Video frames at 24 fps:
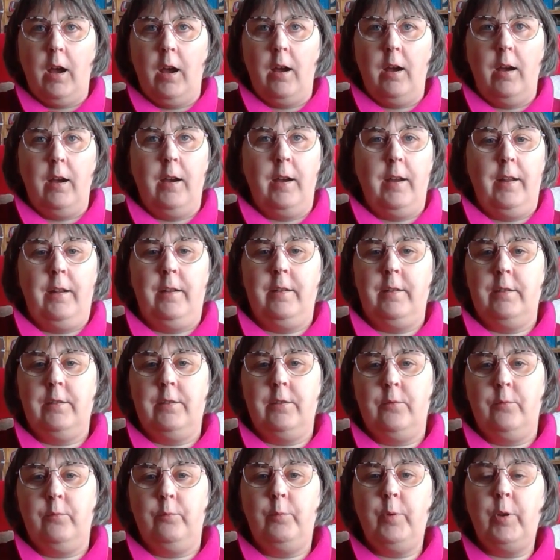and
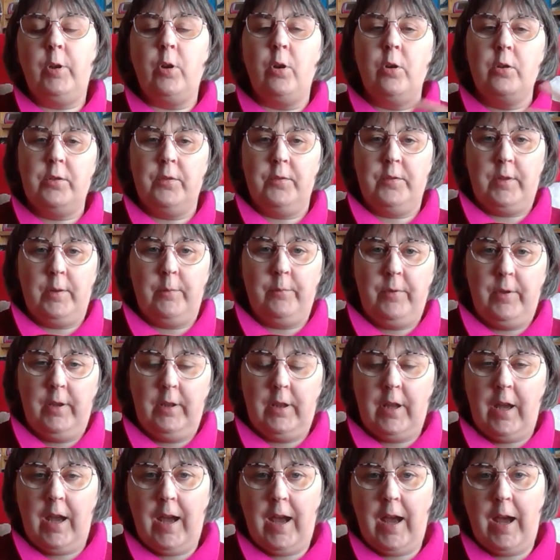because of something
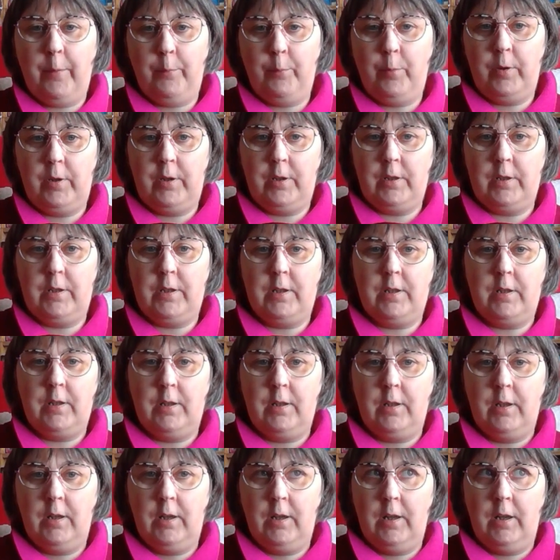that happened
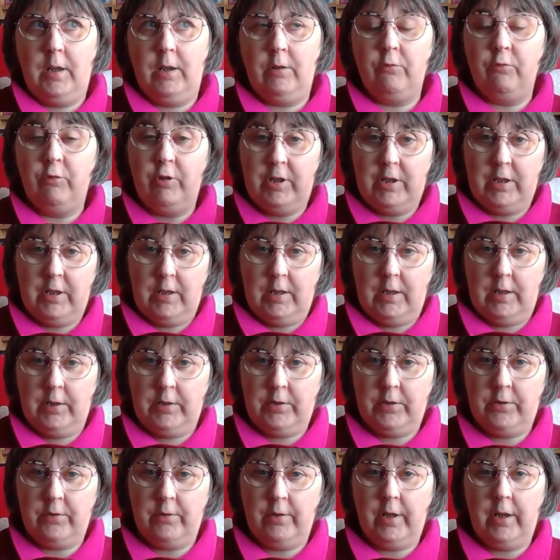in recent
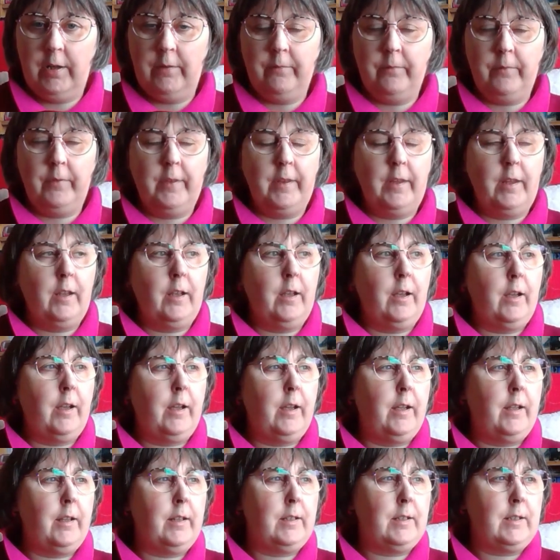history.
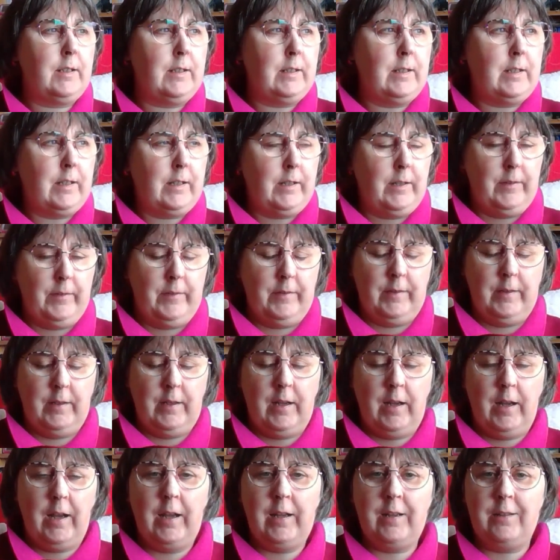And
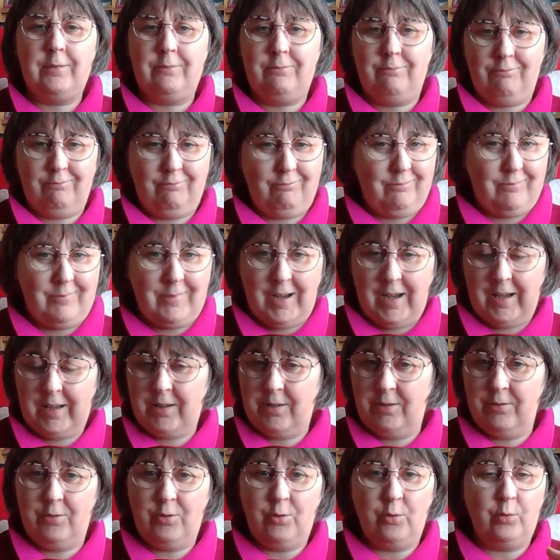I
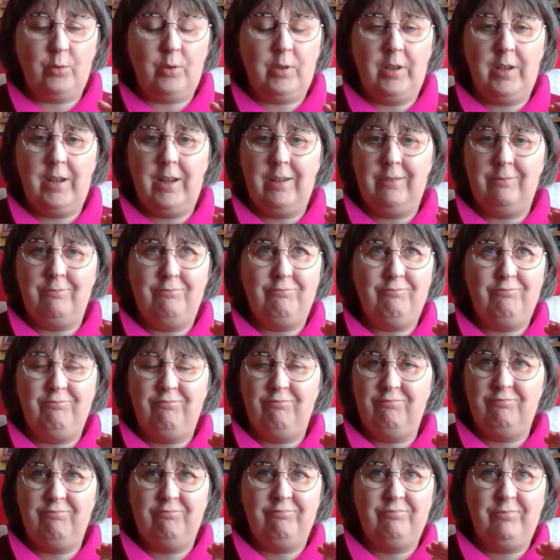can totally
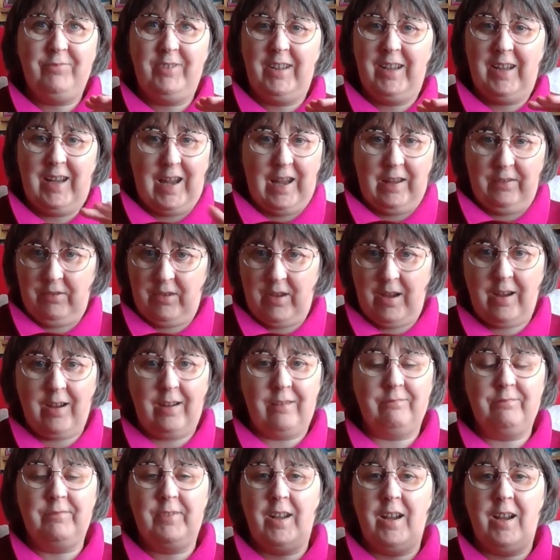get that.
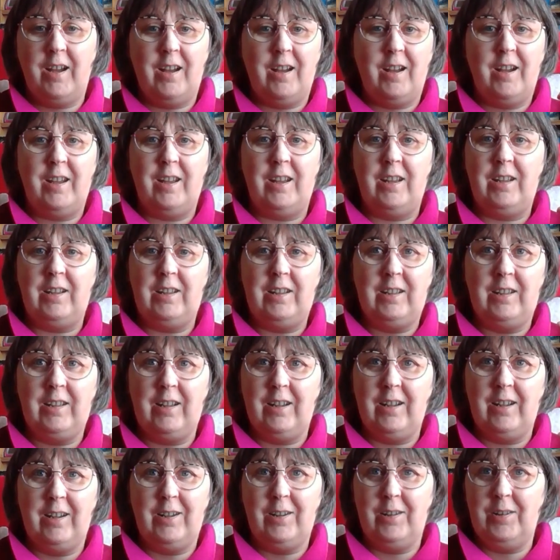I
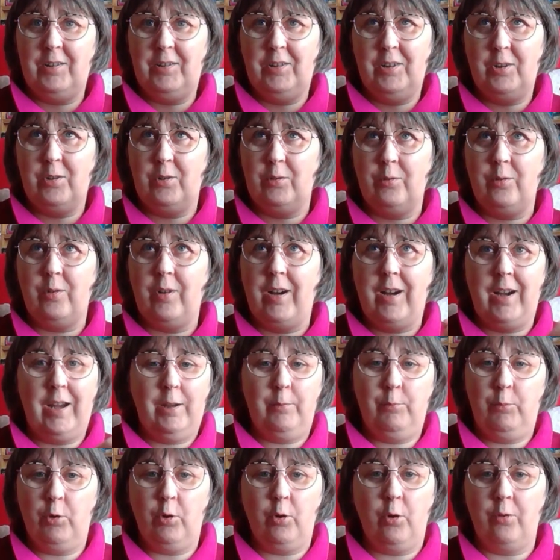am
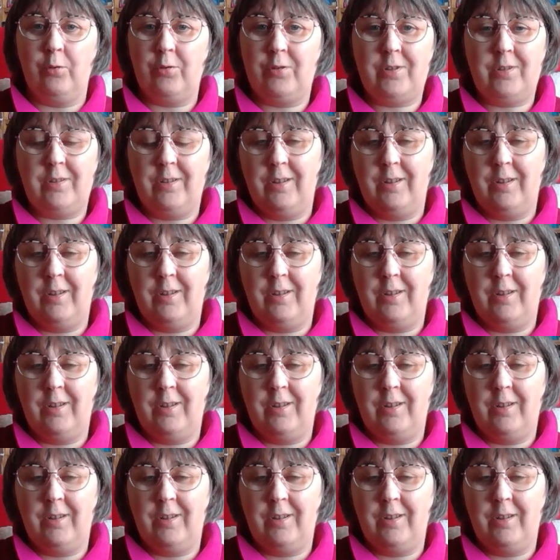not